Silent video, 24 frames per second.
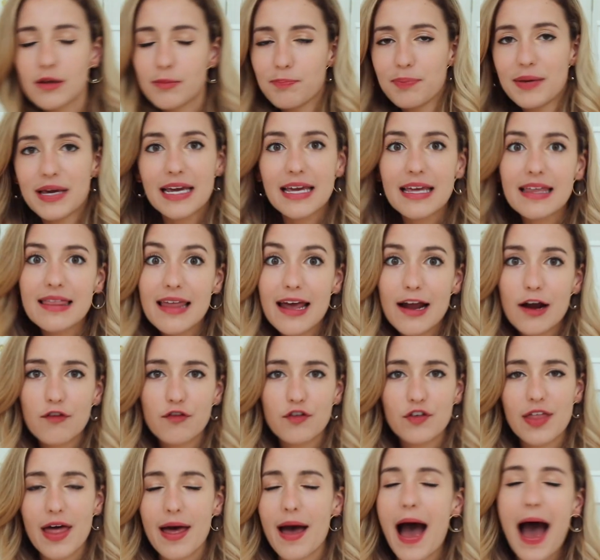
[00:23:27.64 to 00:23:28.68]
being there
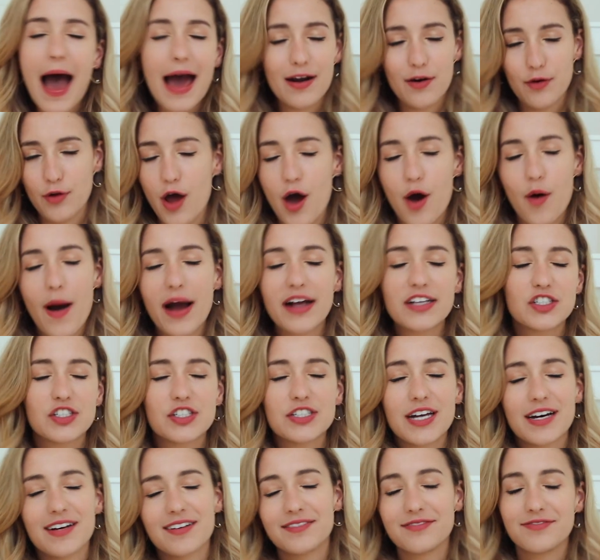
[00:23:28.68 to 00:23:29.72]
for them. I don't know. I just
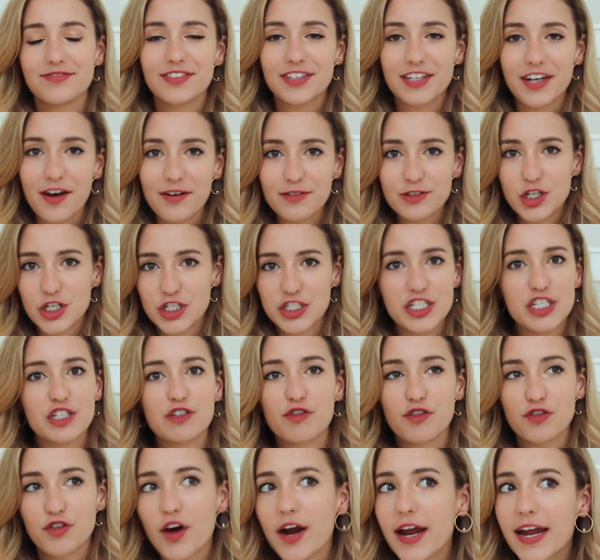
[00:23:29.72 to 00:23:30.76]
thought, you know, justice
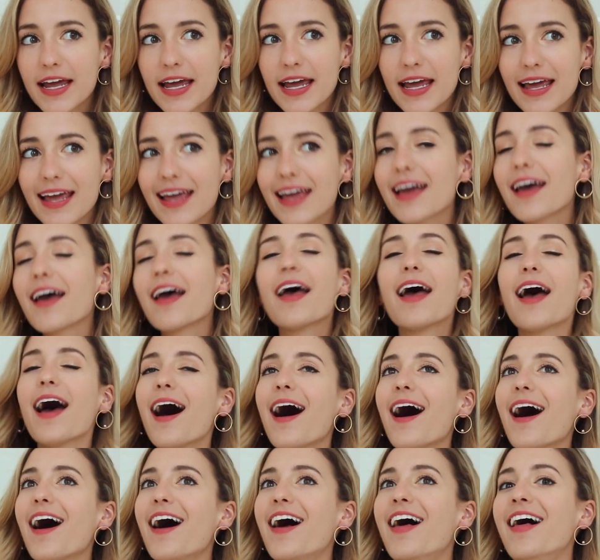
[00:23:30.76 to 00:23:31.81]
for Frankie.
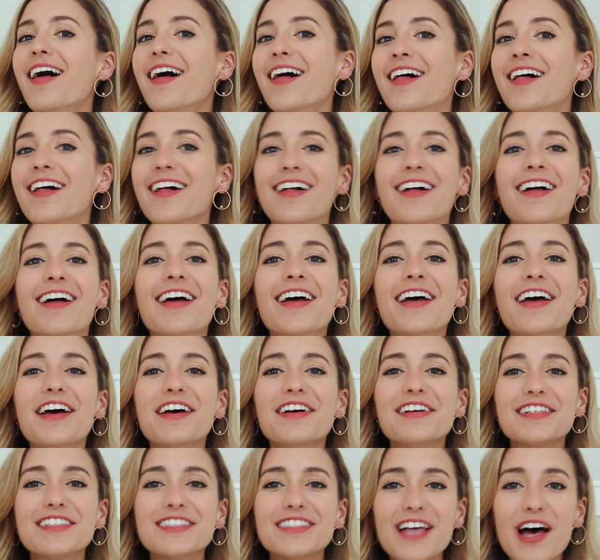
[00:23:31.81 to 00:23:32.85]

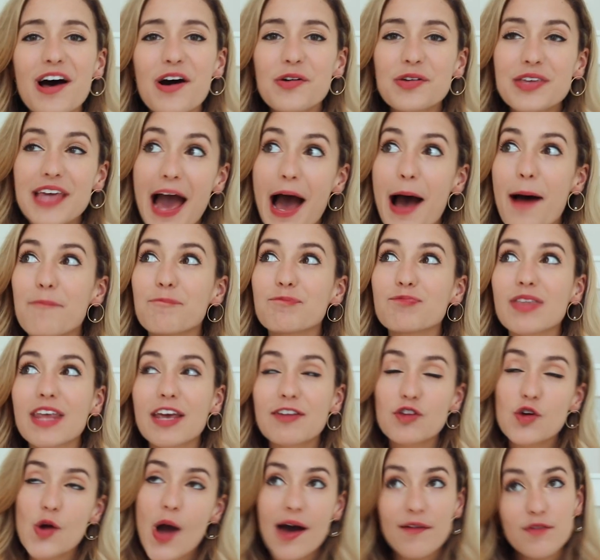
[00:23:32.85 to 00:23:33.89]
So yeah,
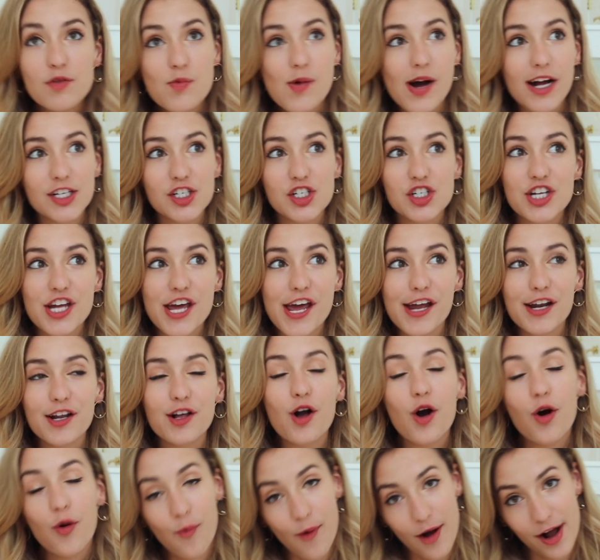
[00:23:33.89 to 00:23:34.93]
if you haven't watched it,
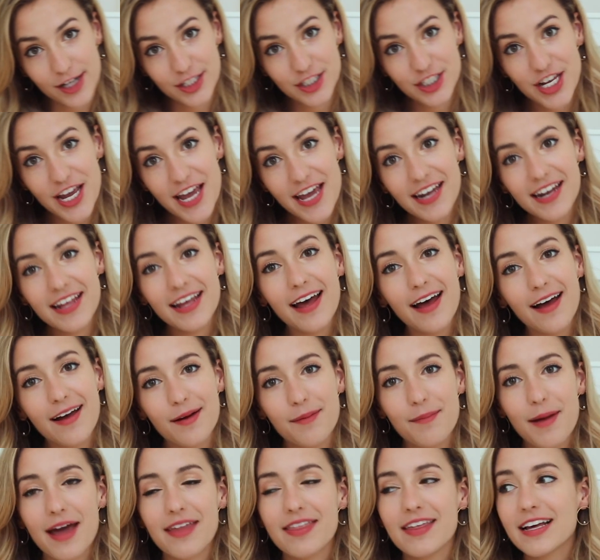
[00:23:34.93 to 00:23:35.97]
go watch it.
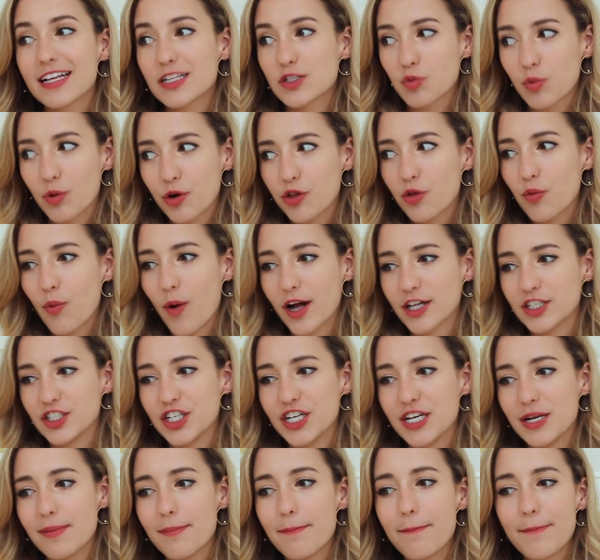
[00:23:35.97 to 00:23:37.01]
I think it's worth
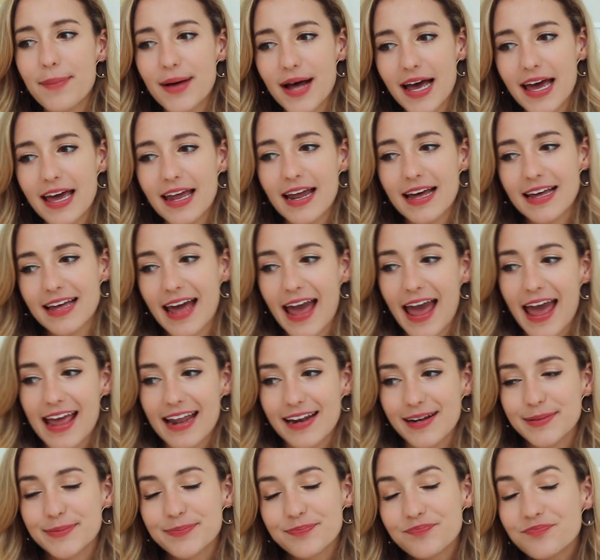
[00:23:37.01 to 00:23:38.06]
watching, but
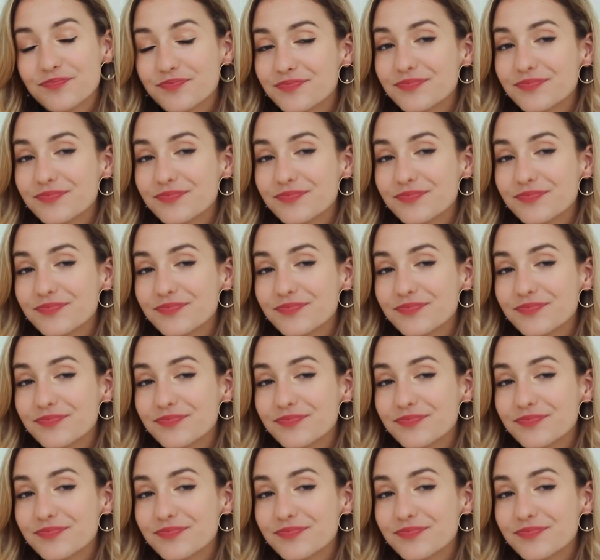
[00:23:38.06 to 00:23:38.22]
again,